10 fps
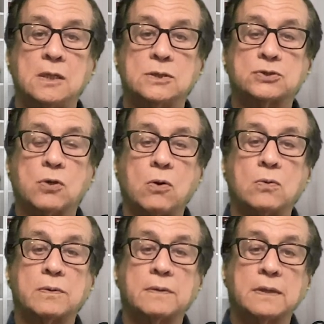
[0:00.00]

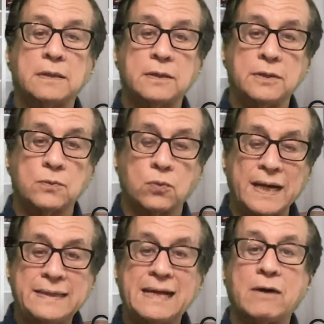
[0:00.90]
So
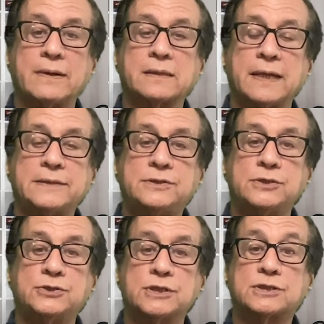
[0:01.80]
right now, I'd like
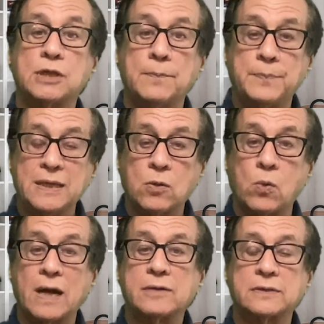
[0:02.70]
you to just be
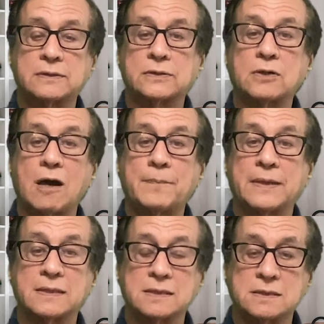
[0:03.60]
aware that the
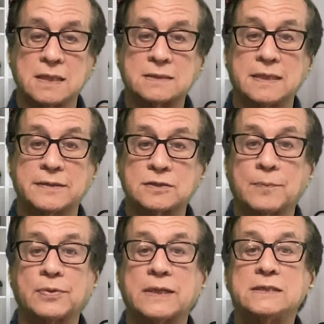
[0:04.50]
topic exists and there's a
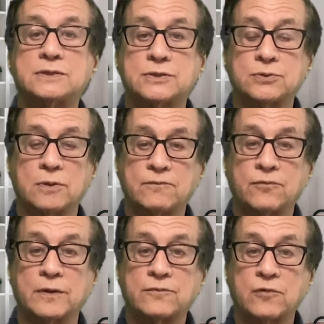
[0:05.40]
place to turn
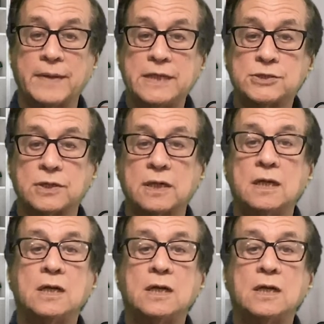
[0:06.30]
for information.